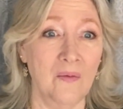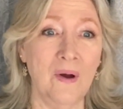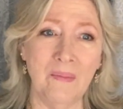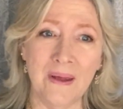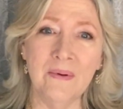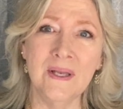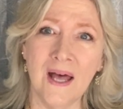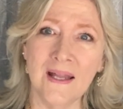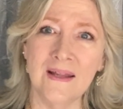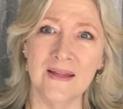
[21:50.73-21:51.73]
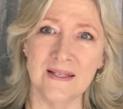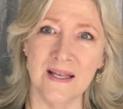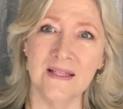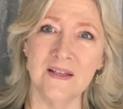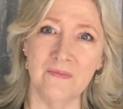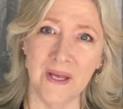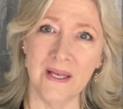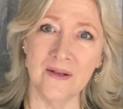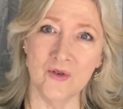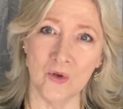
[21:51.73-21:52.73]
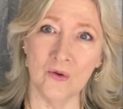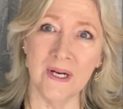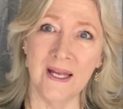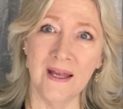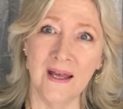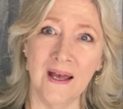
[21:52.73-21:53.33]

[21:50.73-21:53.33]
Well, maybe not in the sense of making jewelry,